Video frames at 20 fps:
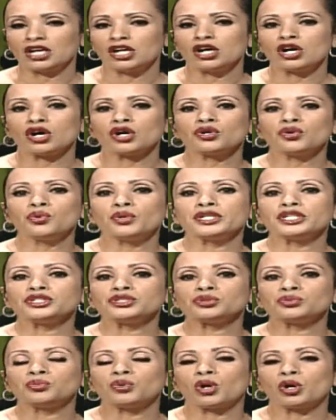According
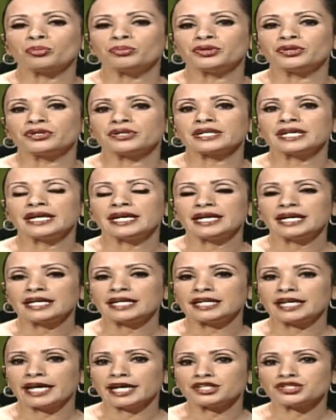to Wahlberg,
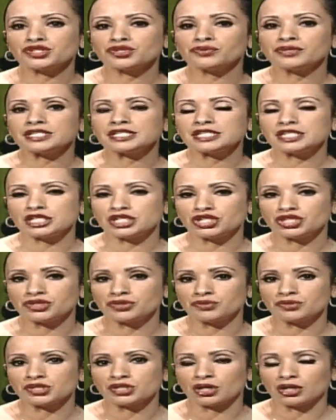cancerous
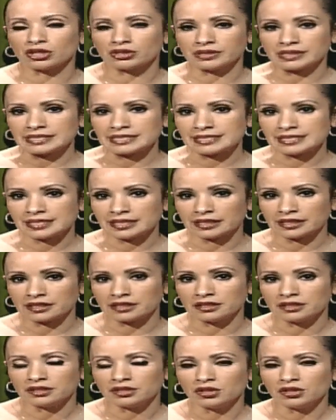tissues are acidic,